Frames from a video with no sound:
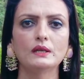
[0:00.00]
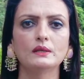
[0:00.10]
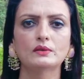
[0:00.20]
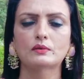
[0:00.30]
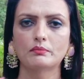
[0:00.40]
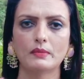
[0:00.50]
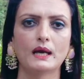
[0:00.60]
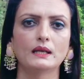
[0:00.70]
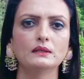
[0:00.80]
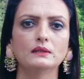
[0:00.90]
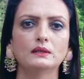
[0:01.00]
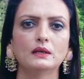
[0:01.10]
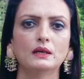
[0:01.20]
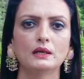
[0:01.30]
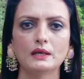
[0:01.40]
this man,
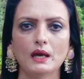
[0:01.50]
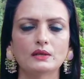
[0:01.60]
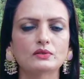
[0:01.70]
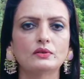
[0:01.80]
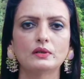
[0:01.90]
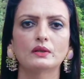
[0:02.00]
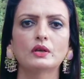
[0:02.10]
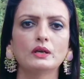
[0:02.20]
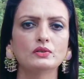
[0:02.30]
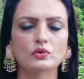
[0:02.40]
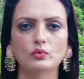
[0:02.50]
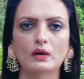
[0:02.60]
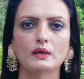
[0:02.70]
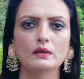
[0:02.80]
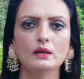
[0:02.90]
he has nothing to
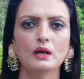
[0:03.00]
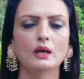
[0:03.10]
worry